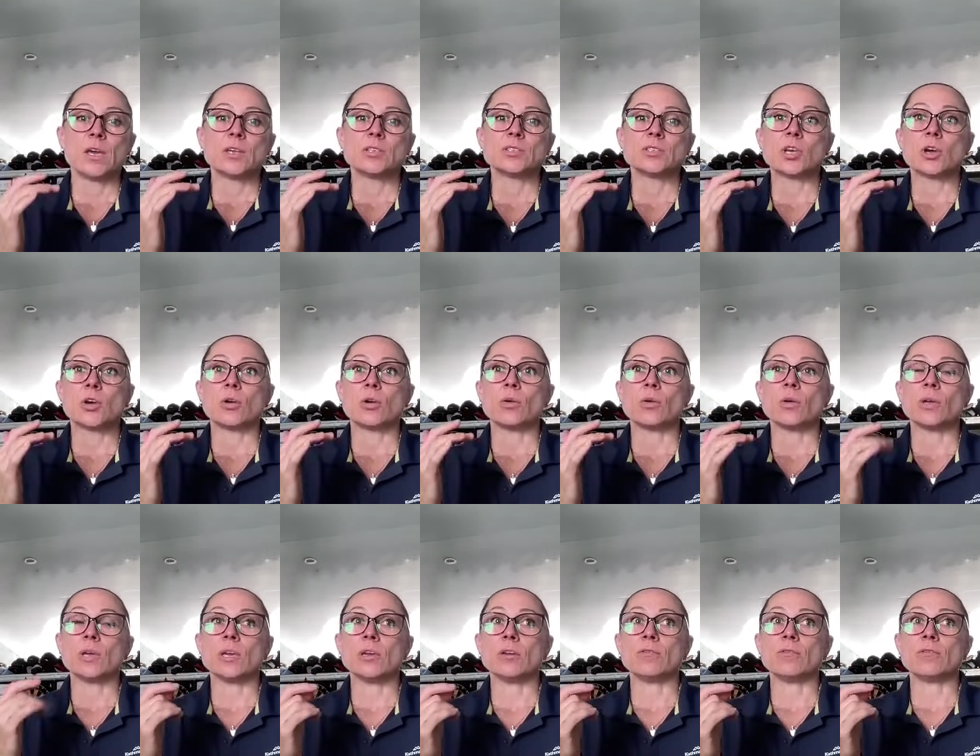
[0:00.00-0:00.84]
So
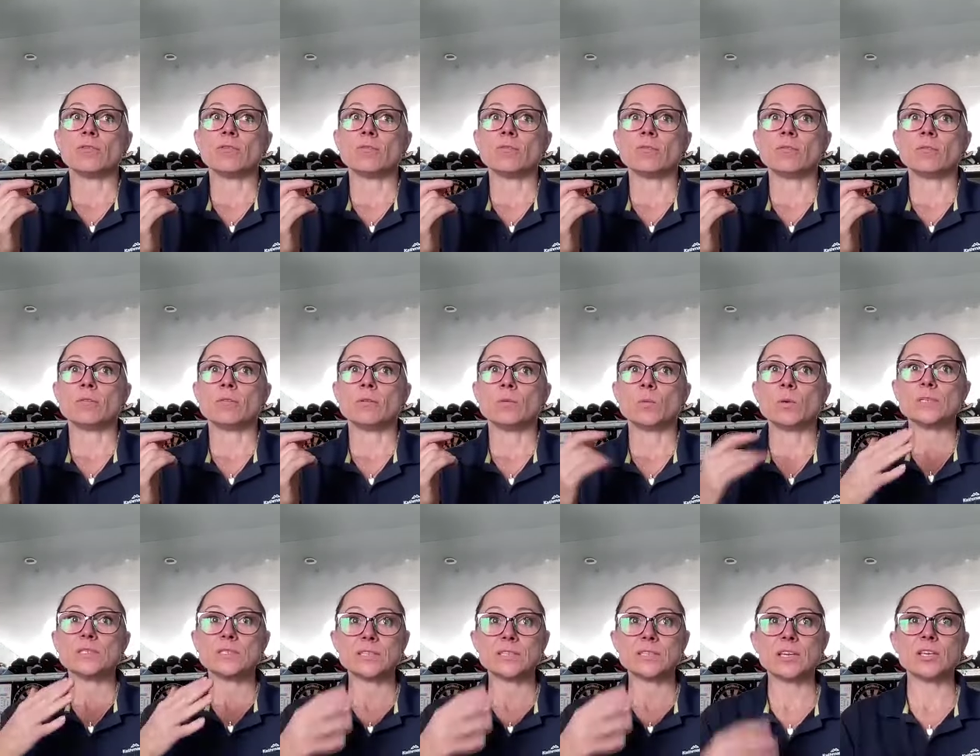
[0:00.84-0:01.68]
if
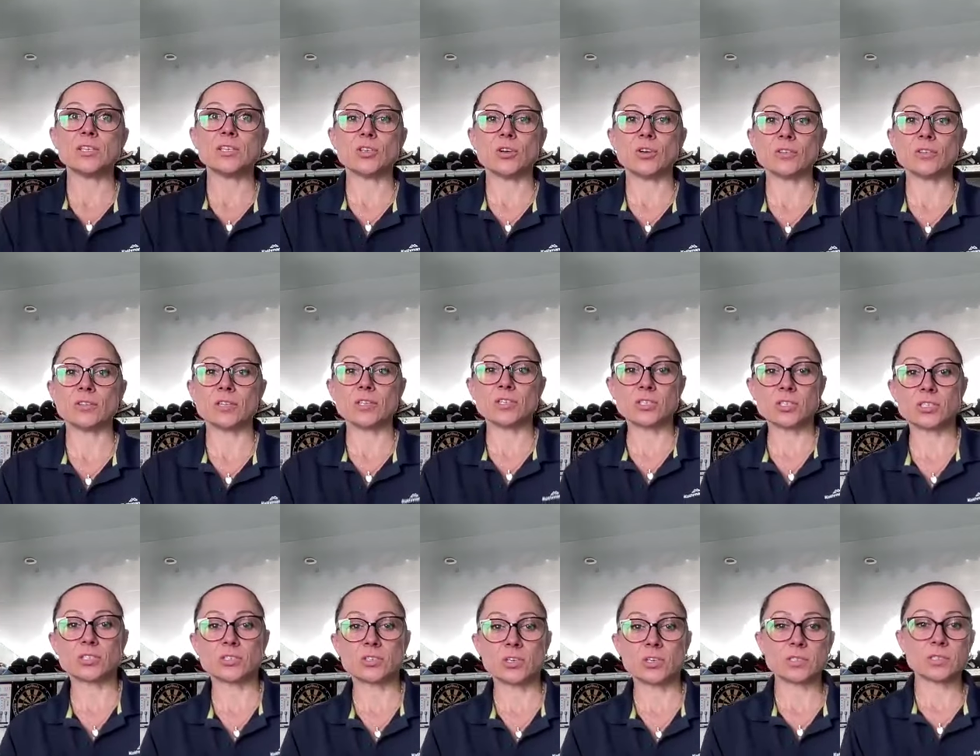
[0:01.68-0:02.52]
we see a dog that
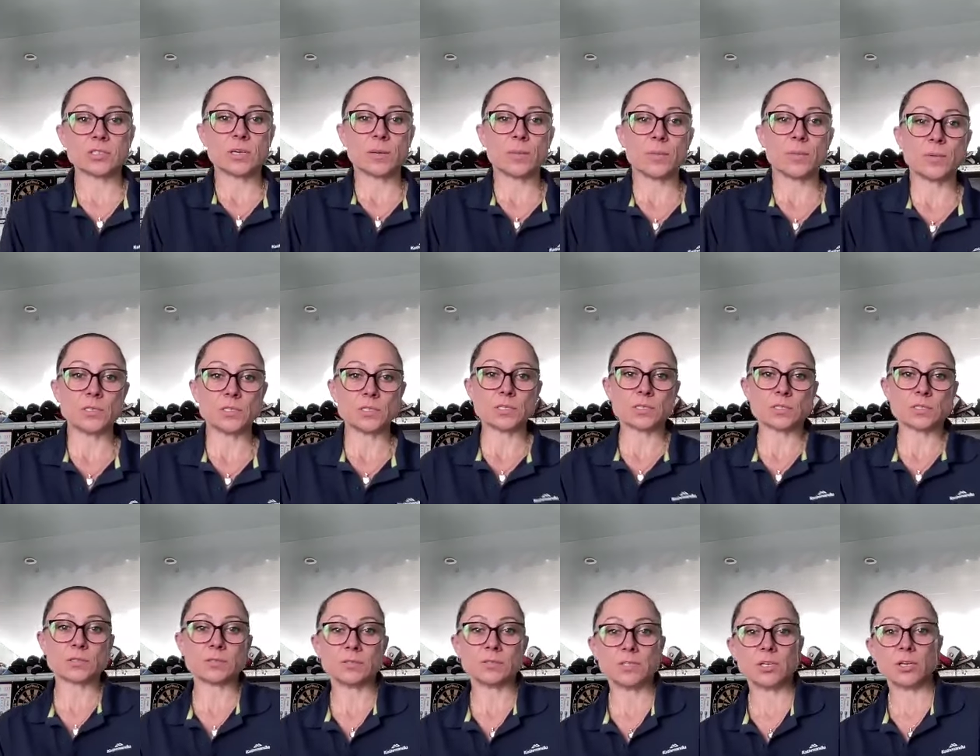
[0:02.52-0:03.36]
just struts up and
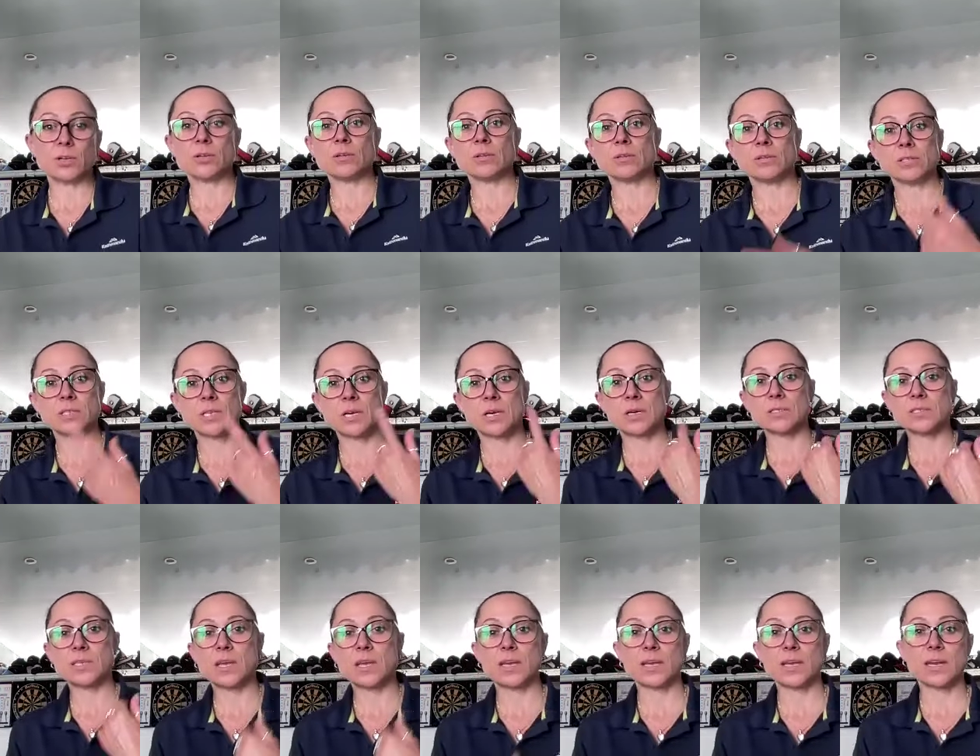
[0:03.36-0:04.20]
just,
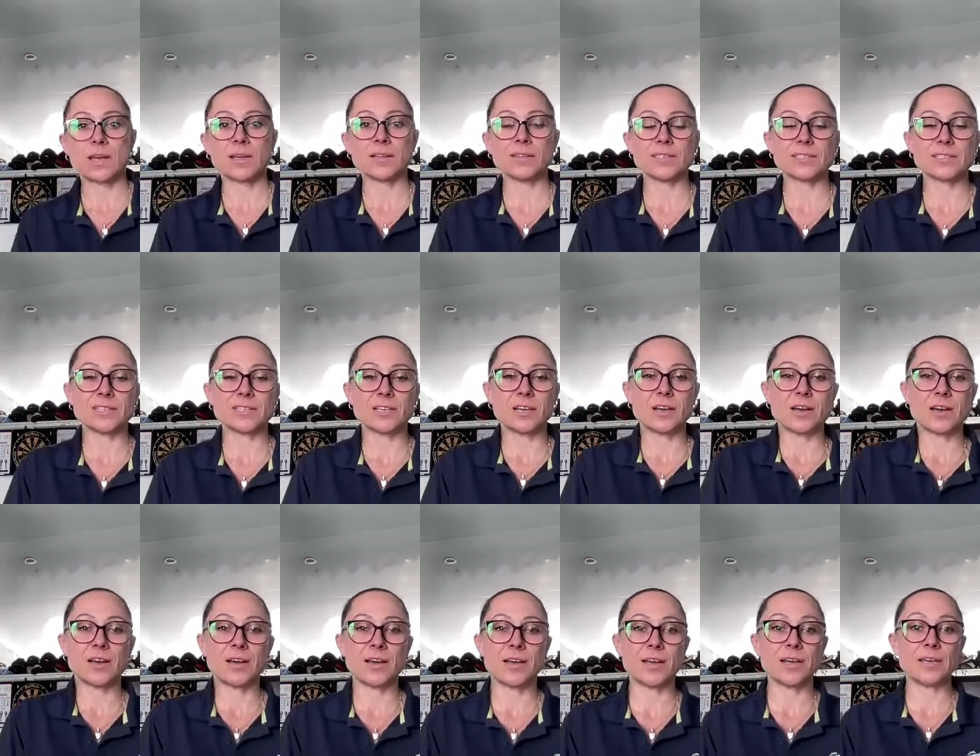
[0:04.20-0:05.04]
tongue's hanging out the
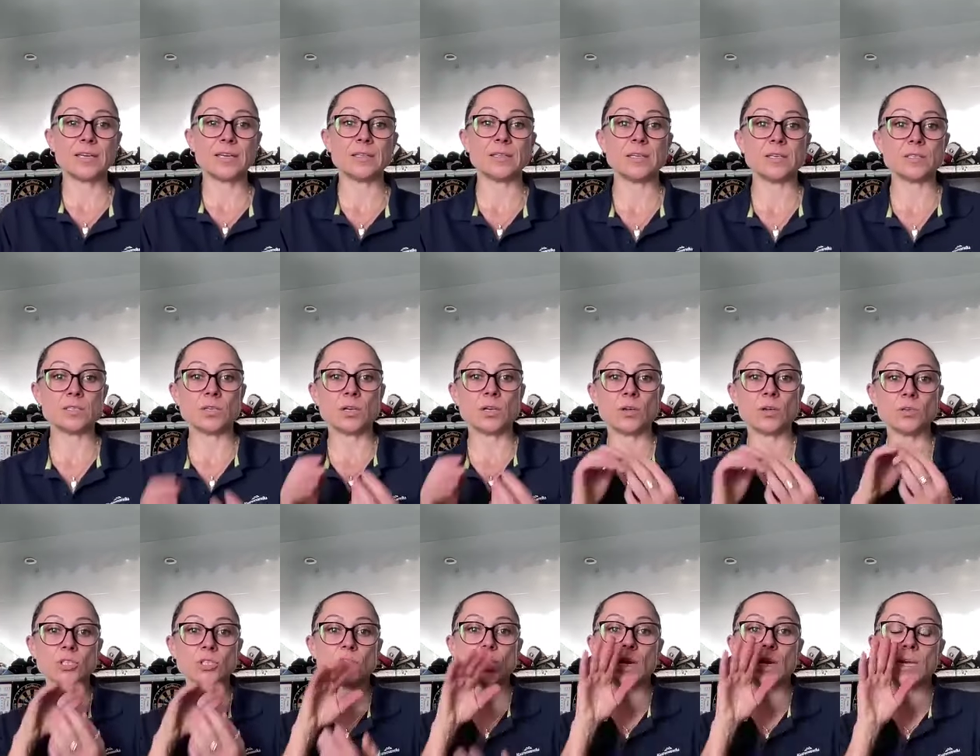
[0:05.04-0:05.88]
side, there's
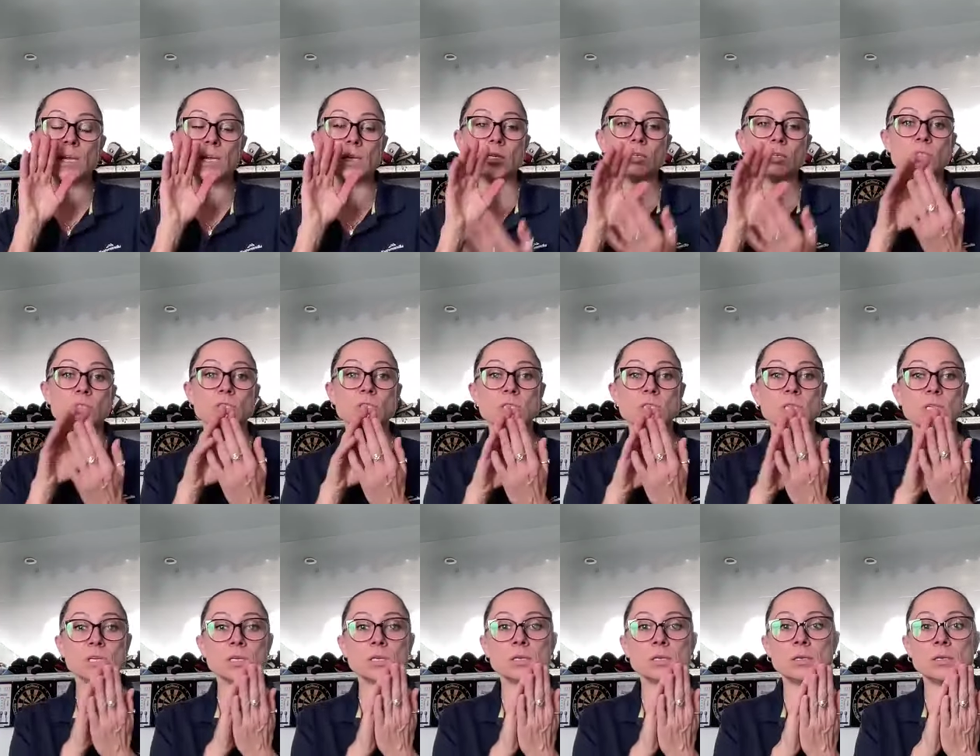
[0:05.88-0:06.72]
no change
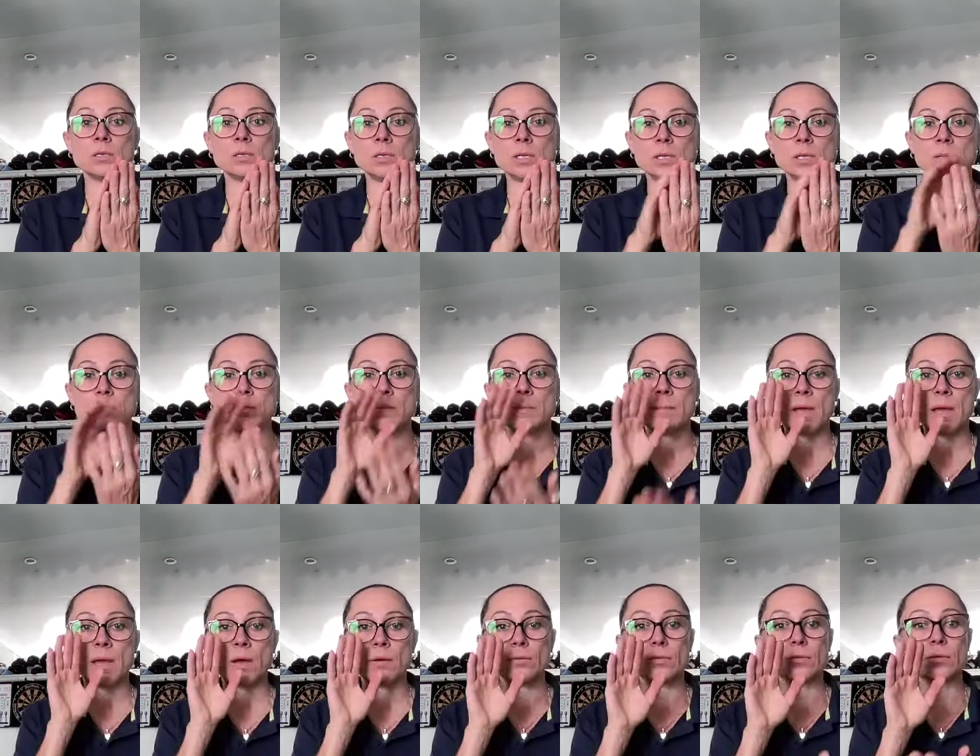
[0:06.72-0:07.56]
in
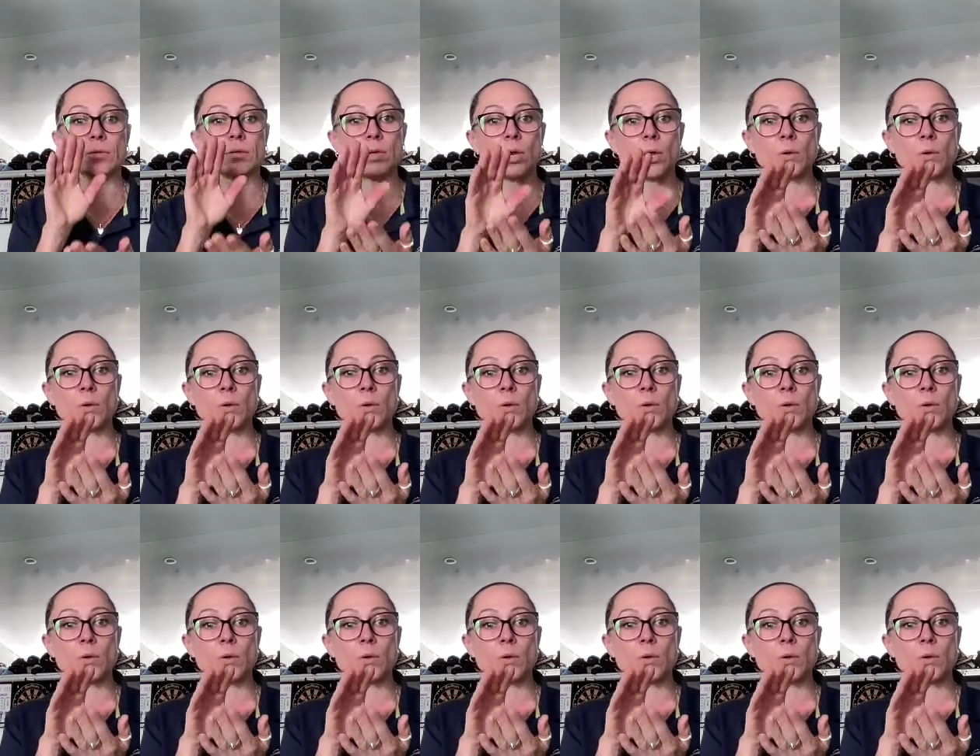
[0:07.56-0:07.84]
mouth